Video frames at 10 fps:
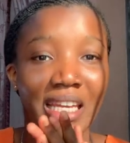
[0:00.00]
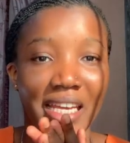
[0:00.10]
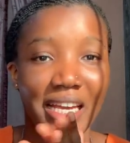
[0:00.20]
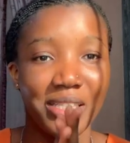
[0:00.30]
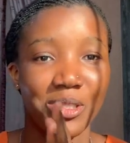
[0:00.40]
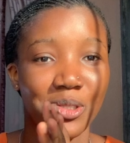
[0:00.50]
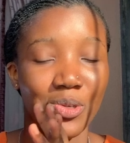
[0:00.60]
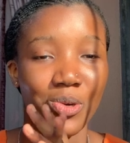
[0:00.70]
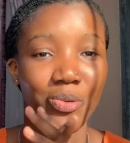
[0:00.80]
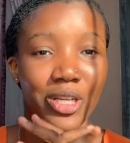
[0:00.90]
Yes,
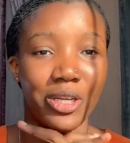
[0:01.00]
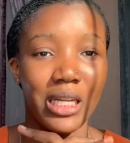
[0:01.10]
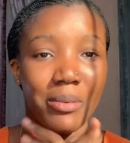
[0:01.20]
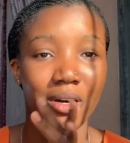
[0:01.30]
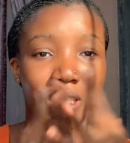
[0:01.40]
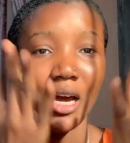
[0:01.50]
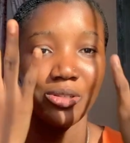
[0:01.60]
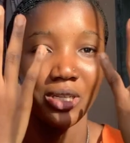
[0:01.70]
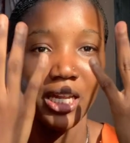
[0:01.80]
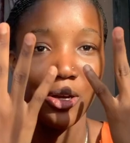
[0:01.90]
so we're talking about how
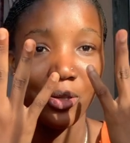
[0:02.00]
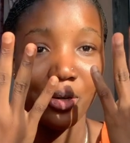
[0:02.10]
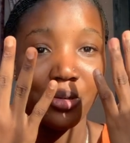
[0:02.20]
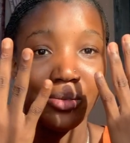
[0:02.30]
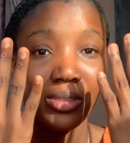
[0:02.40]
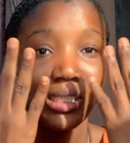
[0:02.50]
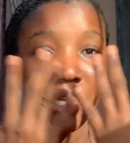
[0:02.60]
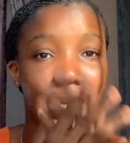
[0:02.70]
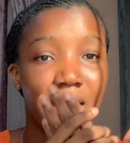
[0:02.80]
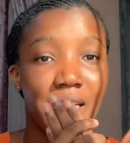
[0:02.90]
to clear your knuckles.
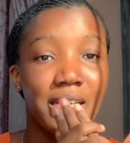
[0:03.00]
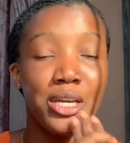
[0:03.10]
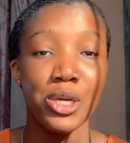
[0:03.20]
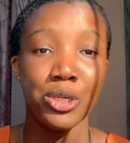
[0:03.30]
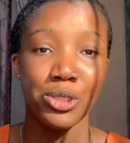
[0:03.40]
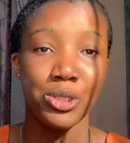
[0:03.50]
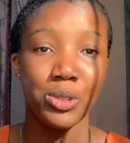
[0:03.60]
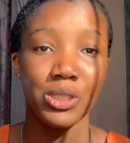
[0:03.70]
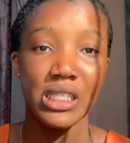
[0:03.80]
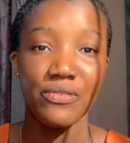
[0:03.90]
Like,
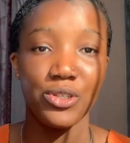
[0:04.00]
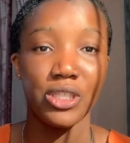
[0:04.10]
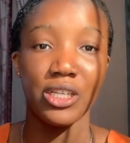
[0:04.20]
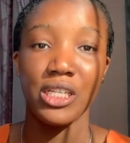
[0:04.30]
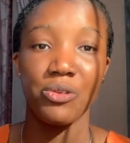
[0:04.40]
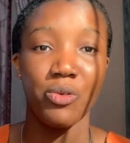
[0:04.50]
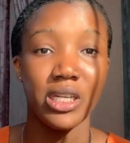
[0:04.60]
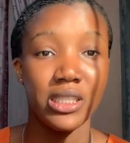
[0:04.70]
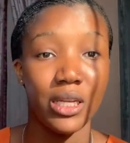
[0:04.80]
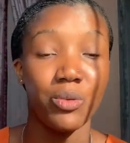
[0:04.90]
so this video is actually
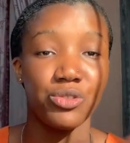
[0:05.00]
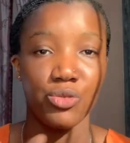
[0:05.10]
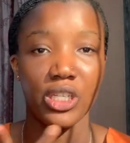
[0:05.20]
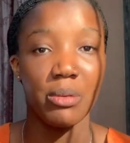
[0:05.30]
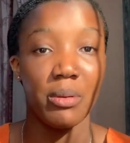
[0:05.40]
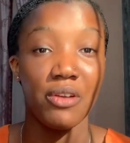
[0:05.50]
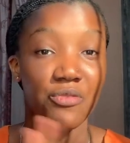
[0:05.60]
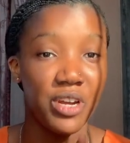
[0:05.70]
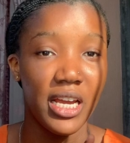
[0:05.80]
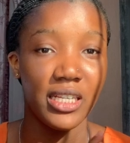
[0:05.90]
requested. It was requested by my
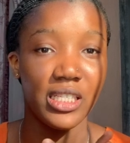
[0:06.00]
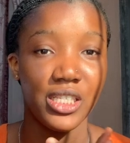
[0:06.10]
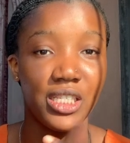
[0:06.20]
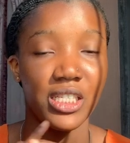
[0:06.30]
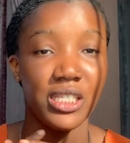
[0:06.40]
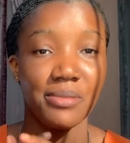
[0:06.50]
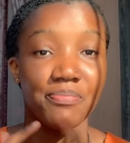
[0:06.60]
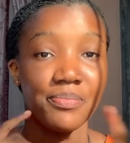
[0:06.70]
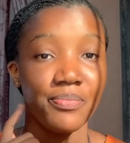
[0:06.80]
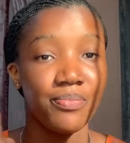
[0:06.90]
friend. She
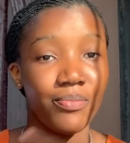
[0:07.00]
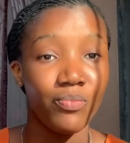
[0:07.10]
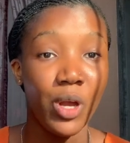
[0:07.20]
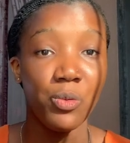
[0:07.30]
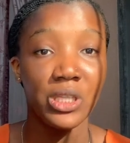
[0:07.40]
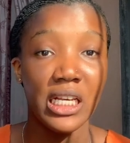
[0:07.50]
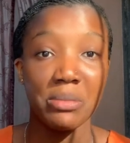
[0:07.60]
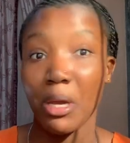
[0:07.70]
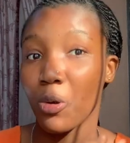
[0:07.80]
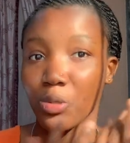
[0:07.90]

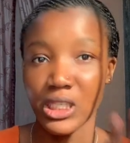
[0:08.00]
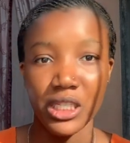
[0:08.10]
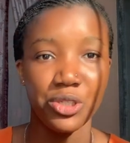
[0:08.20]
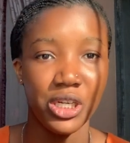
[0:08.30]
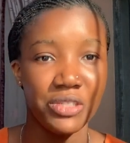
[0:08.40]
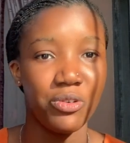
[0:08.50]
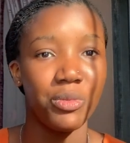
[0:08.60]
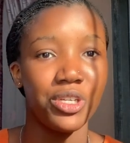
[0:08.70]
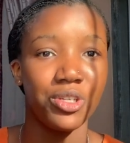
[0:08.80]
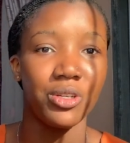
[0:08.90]
witnessed my whole skin
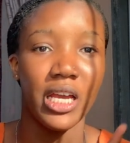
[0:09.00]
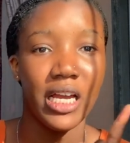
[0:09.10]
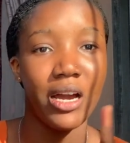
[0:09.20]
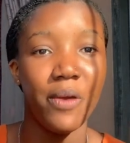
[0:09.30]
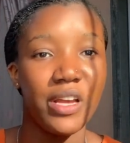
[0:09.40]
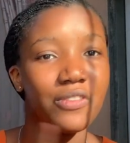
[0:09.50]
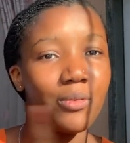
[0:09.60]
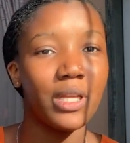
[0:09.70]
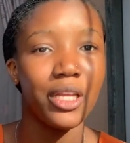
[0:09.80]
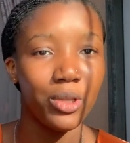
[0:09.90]
transformation, like how I went
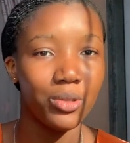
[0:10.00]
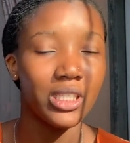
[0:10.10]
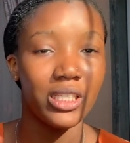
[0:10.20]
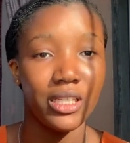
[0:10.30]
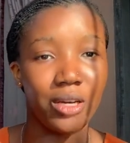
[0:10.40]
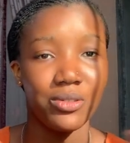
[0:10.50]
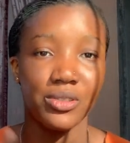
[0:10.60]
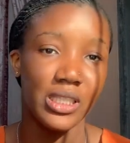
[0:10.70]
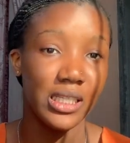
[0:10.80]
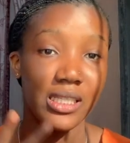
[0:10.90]
from that dull skin girl
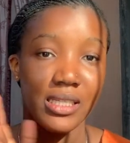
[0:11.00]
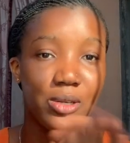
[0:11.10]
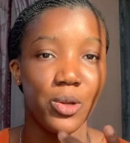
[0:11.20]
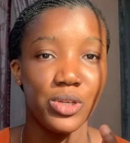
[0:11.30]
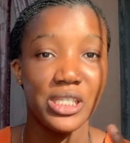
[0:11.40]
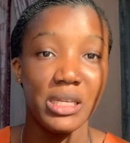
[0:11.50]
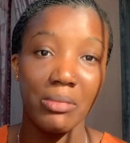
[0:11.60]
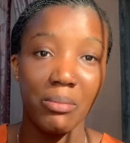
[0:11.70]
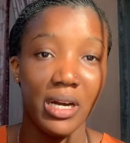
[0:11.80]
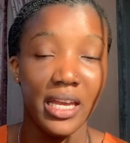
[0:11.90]
to this glowing
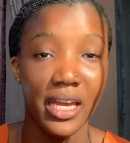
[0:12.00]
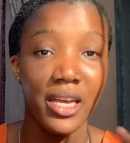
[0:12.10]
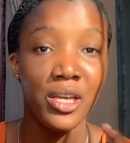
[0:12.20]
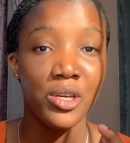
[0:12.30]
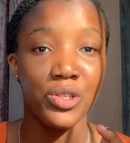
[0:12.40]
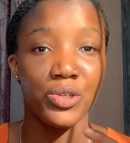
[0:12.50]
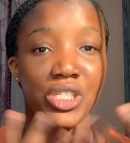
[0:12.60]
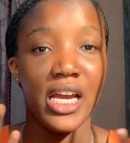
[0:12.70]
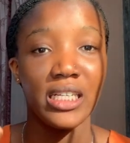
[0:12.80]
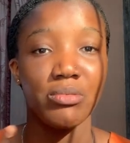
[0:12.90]
skin mama here. So
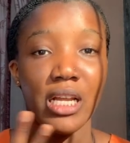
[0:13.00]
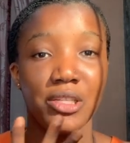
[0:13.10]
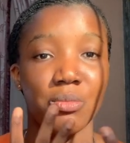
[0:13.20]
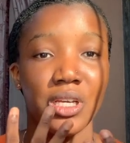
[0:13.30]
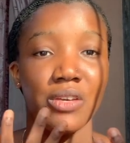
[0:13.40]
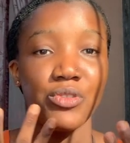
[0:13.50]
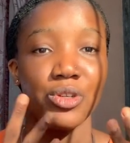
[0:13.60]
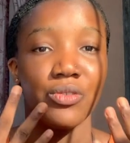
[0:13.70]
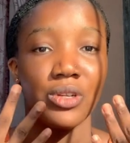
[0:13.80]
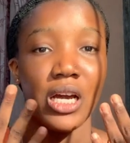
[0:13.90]
she asked me like to make a
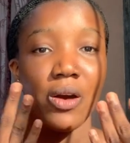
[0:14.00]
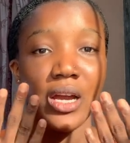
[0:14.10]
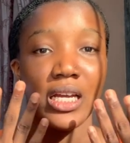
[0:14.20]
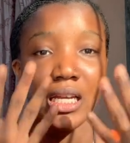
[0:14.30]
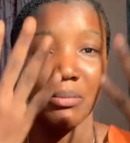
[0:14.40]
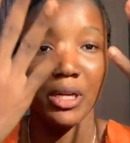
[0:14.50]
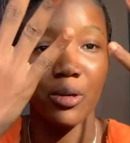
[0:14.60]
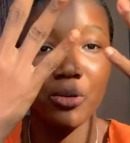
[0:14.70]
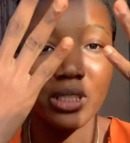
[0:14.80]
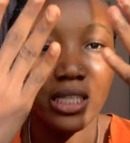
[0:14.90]
video on how I cleared my
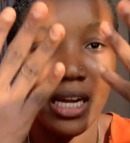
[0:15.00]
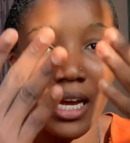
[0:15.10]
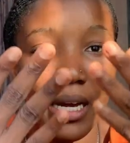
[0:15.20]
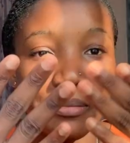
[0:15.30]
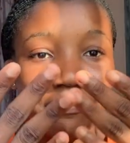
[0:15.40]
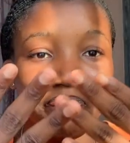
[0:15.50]
knuckles. Ta-da!